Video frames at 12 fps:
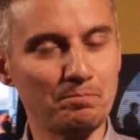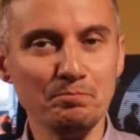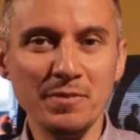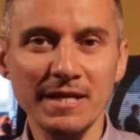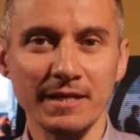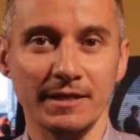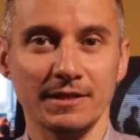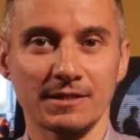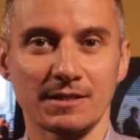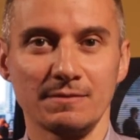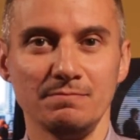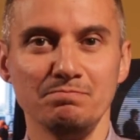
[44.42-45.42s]

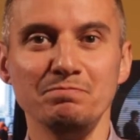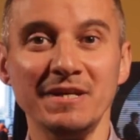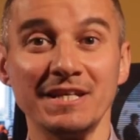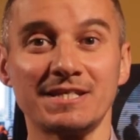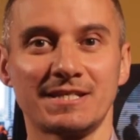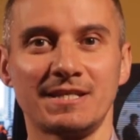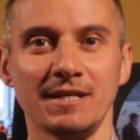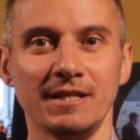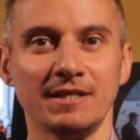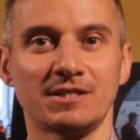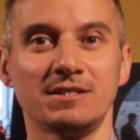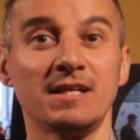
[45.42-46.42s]
biggest
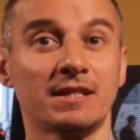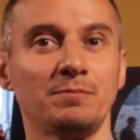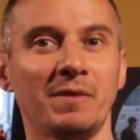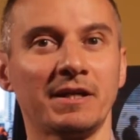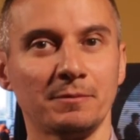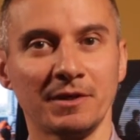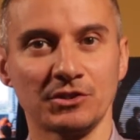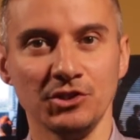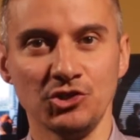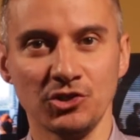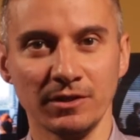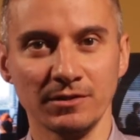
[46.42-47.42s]
mistakes that
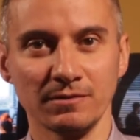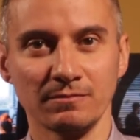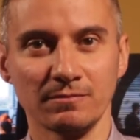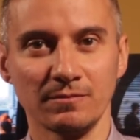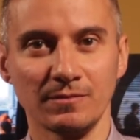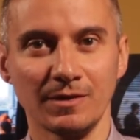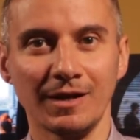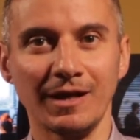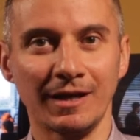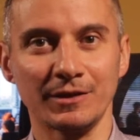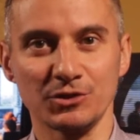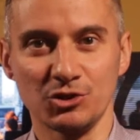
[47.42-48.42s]
mathematicians
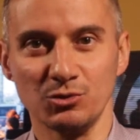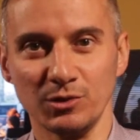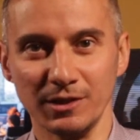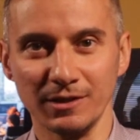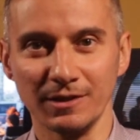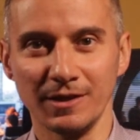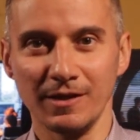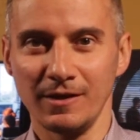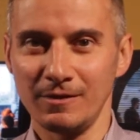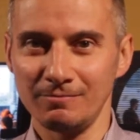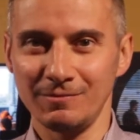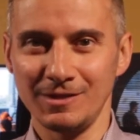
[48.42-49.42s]
are doing.
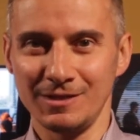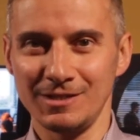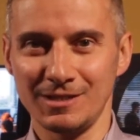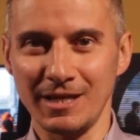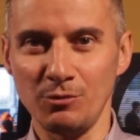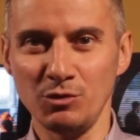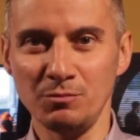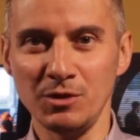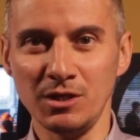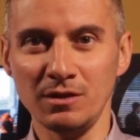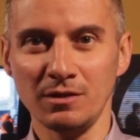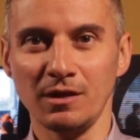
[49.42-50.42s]
Stay with
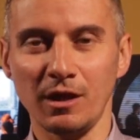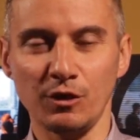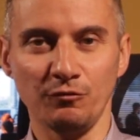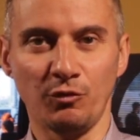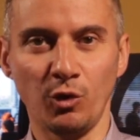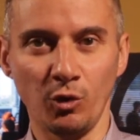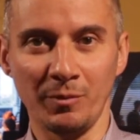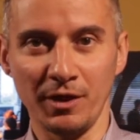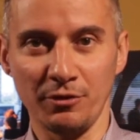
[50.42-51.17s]
me and follow my